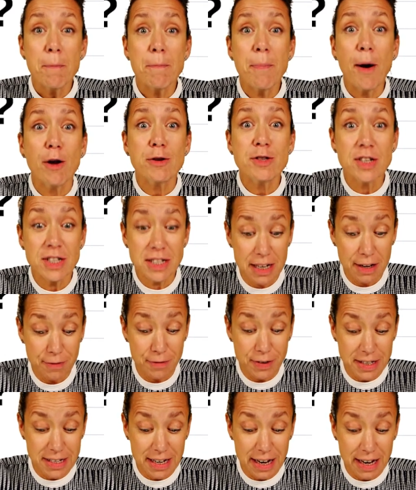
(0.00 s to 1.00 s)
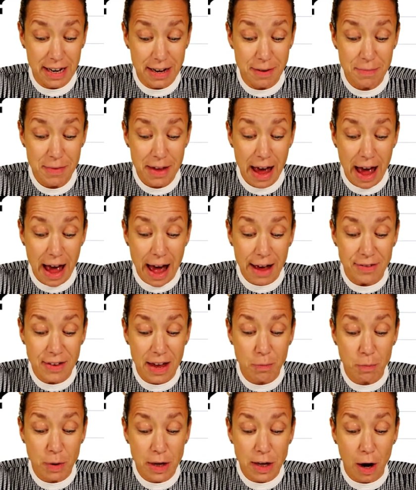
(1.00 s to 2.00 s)
positivity, and
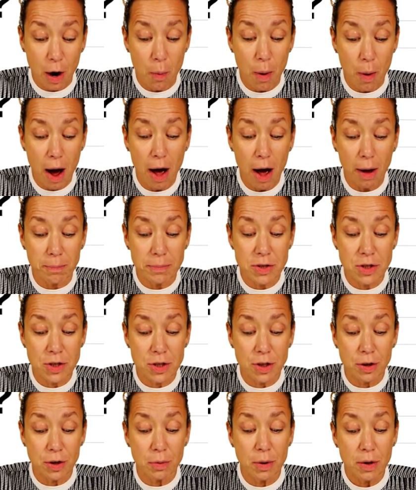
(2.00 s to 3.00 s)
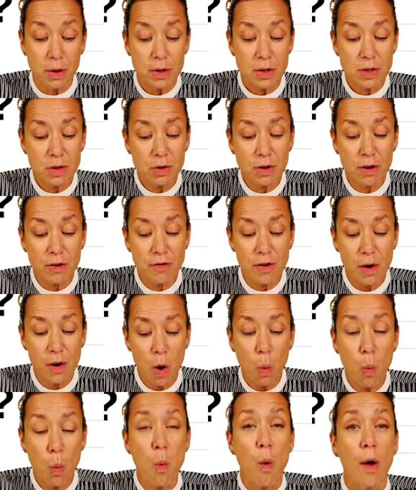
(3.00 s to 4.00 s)
then we go up to sort of
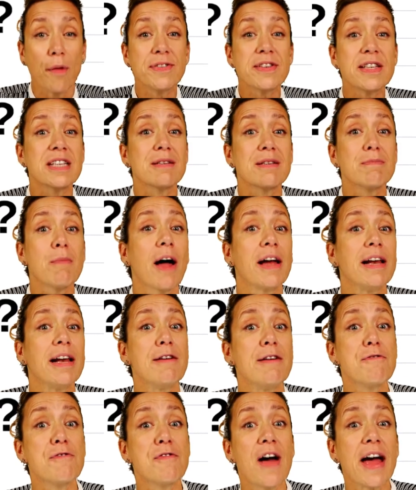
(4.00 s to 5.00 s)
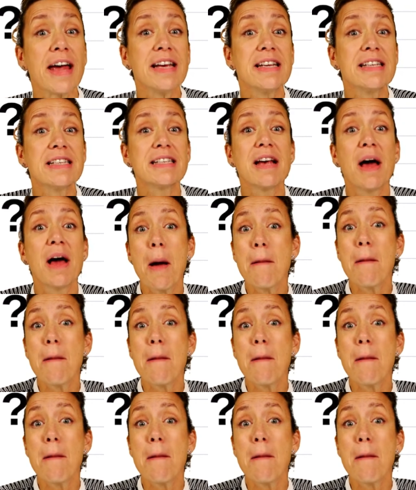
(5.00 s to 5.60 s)
one smiley face